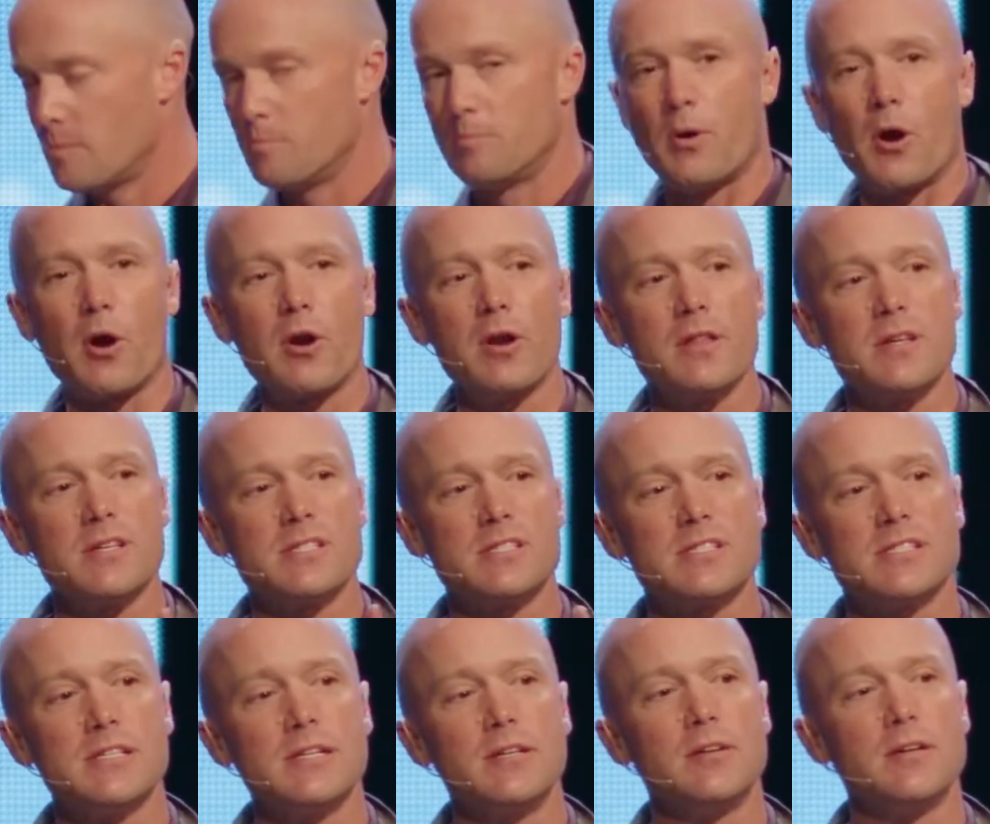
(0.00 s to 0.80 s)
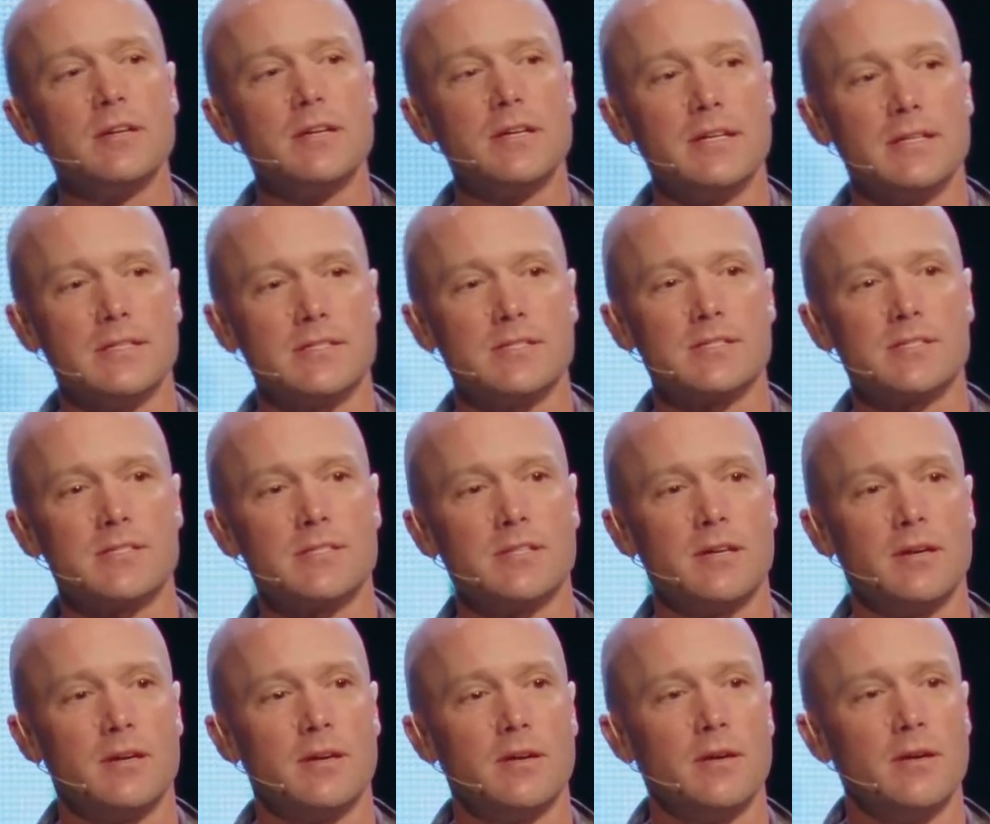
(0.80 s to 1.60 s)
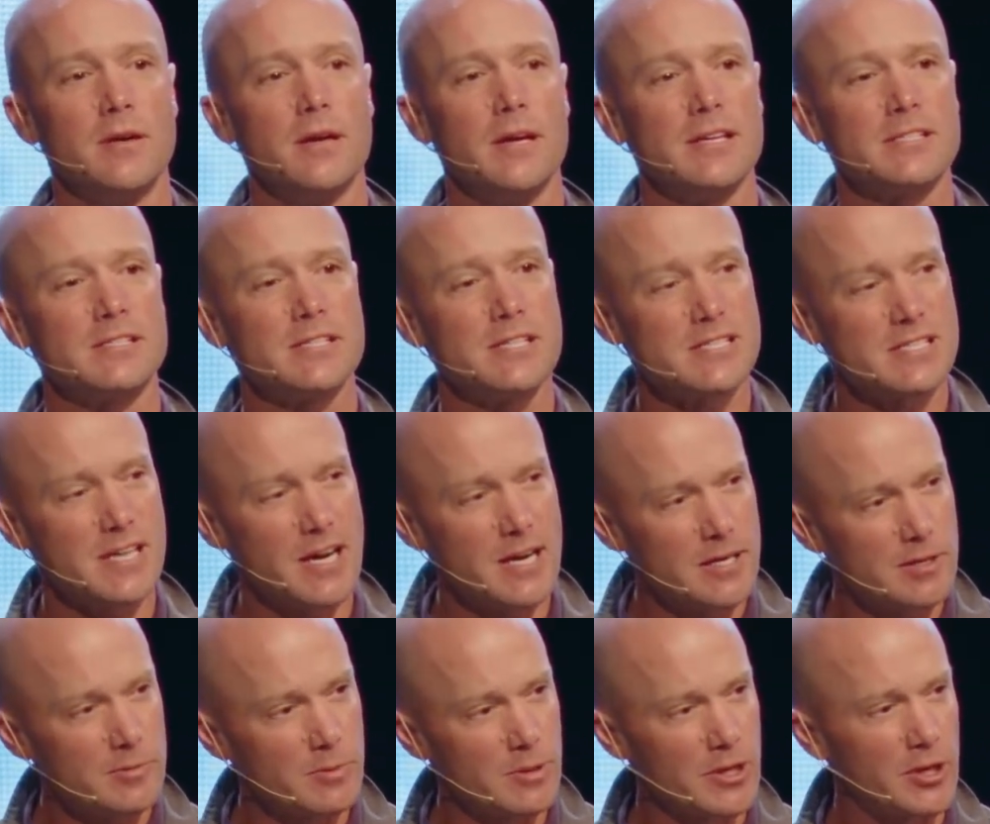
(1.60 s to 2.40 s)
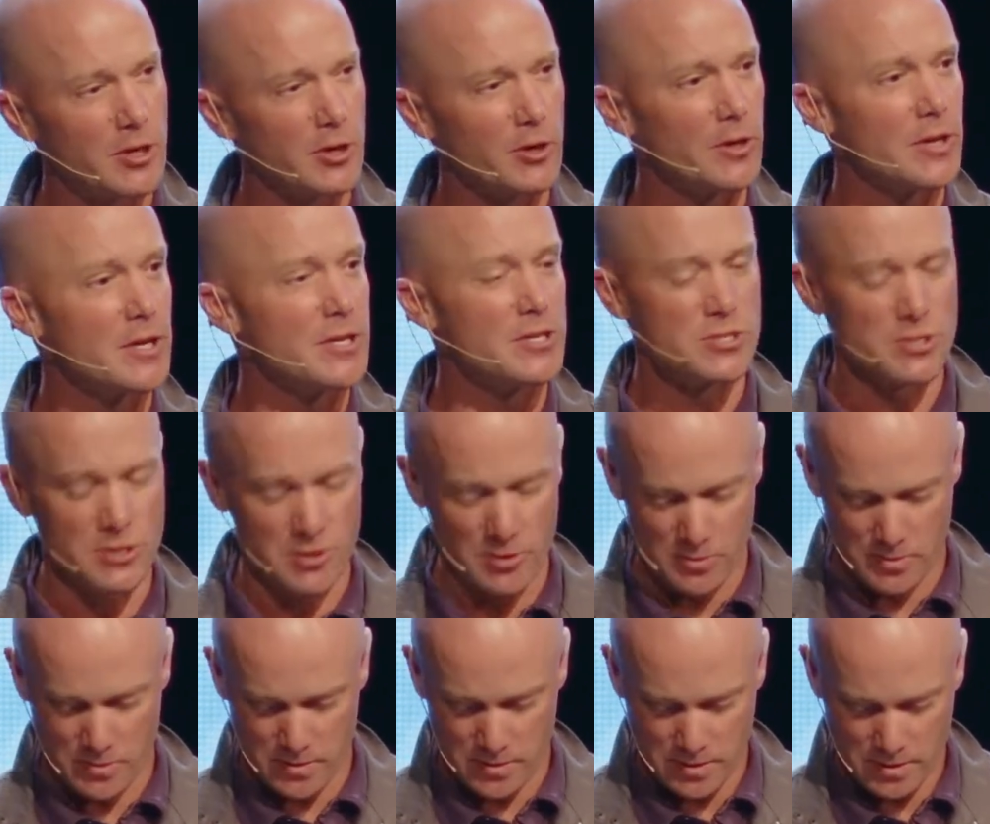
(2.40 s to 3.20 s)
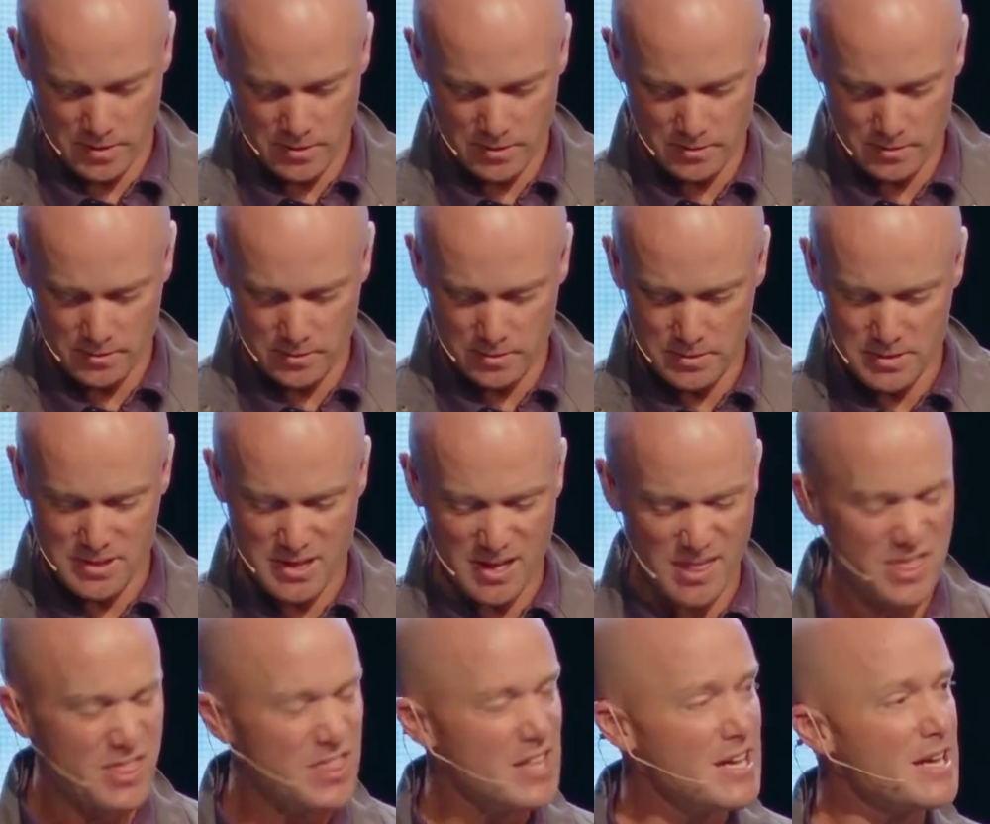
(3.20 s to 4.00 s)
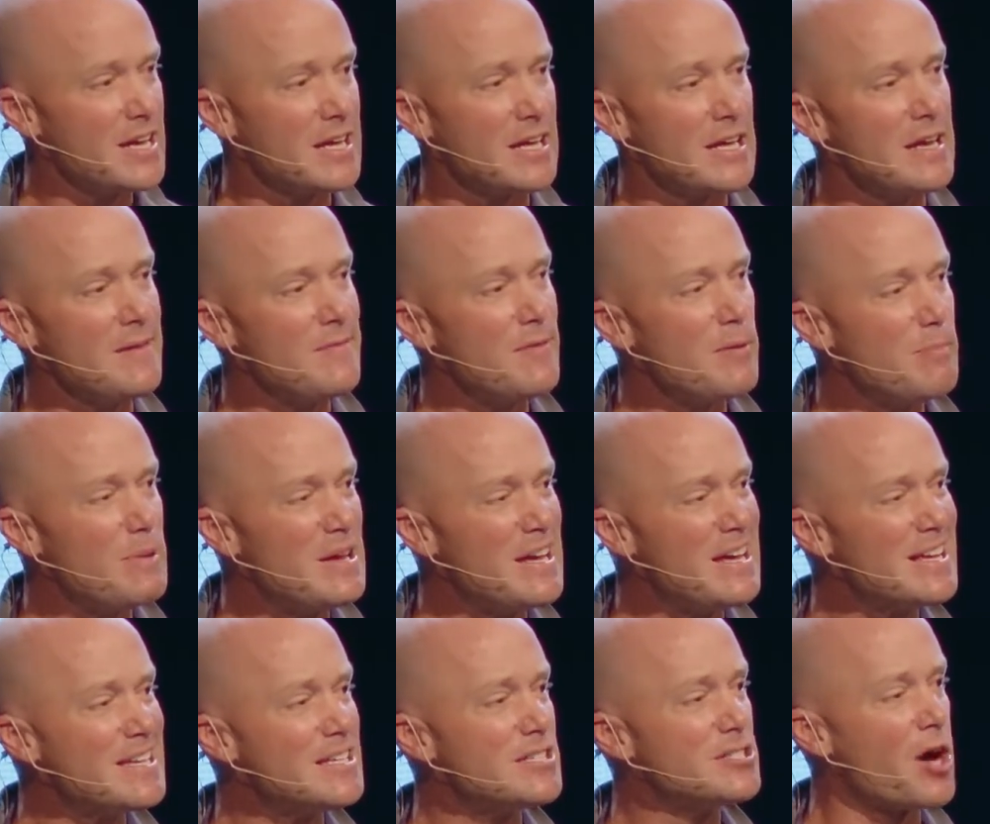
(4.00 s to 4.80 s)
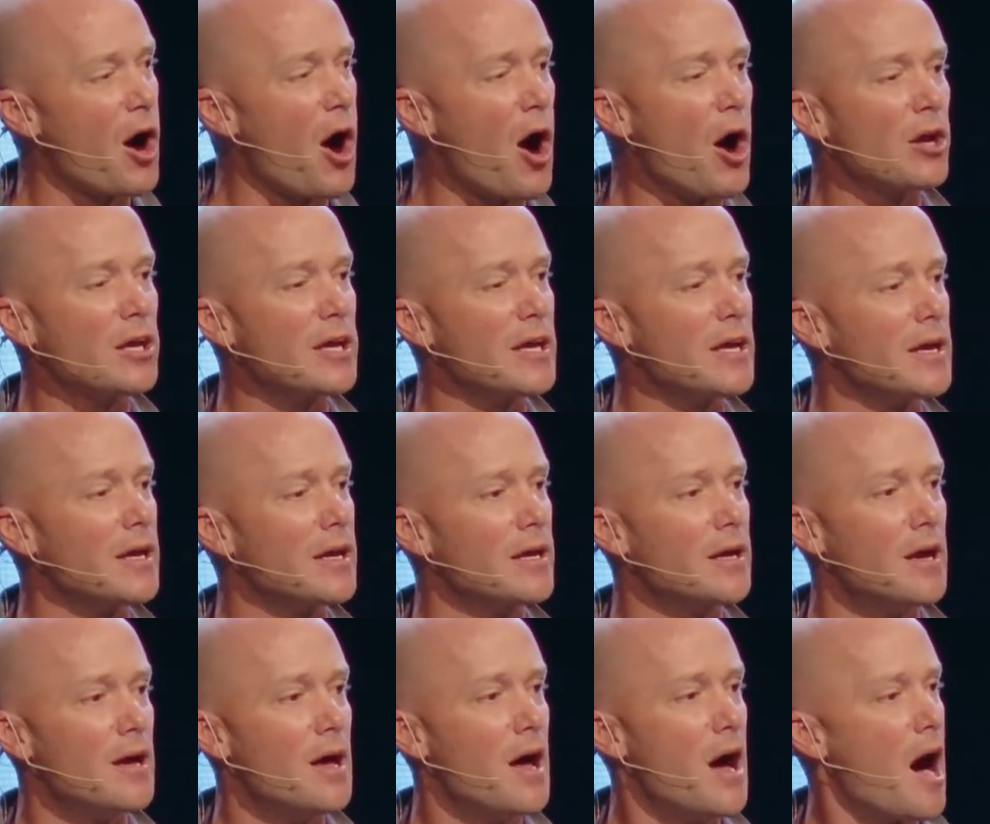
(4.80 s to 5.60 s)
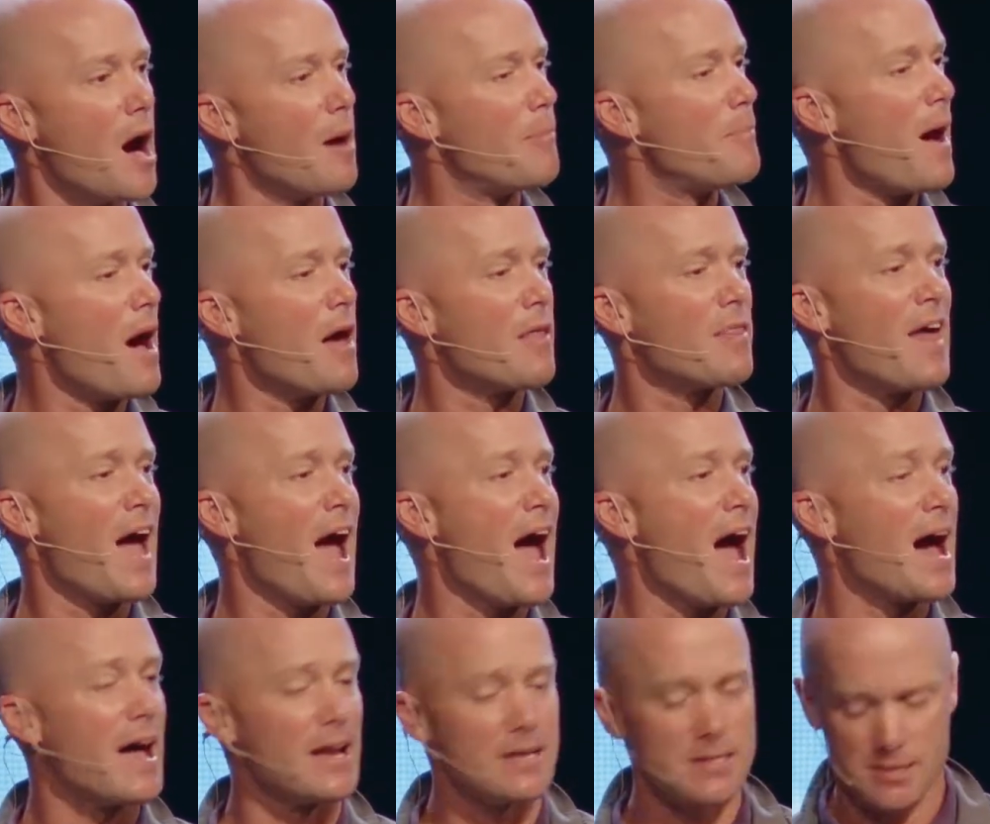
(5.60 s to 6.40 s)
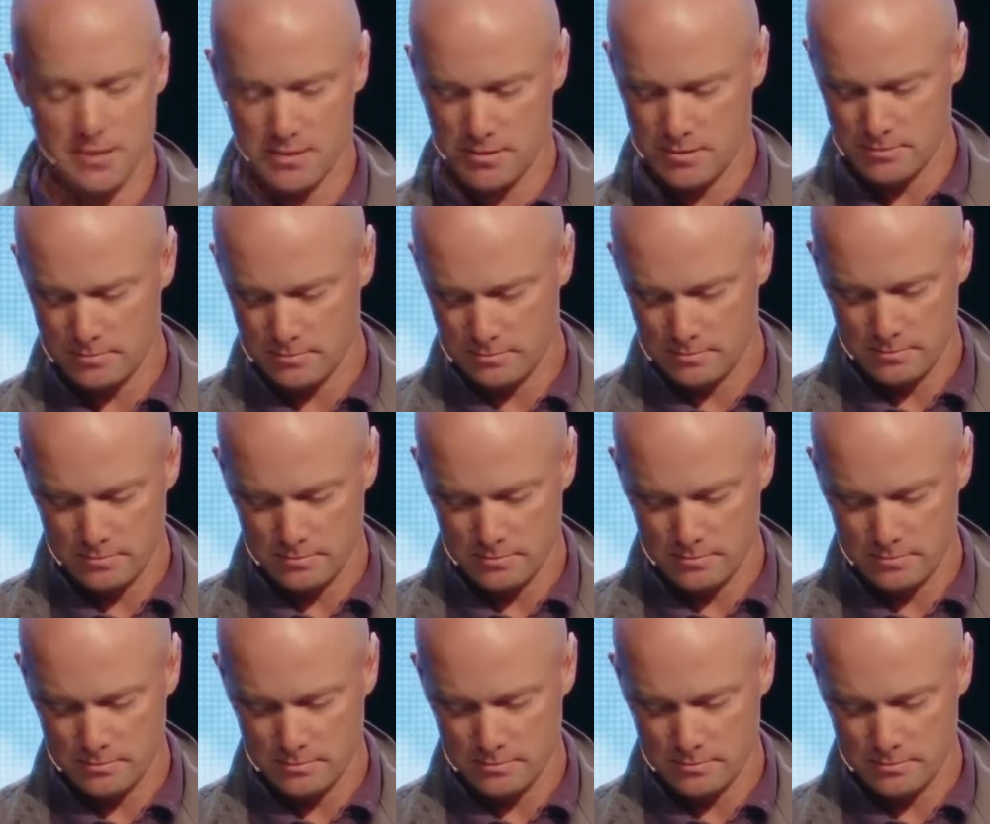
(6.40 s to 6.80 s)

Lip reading: Part of this series is designed to encourage you to think and even begin talking about that.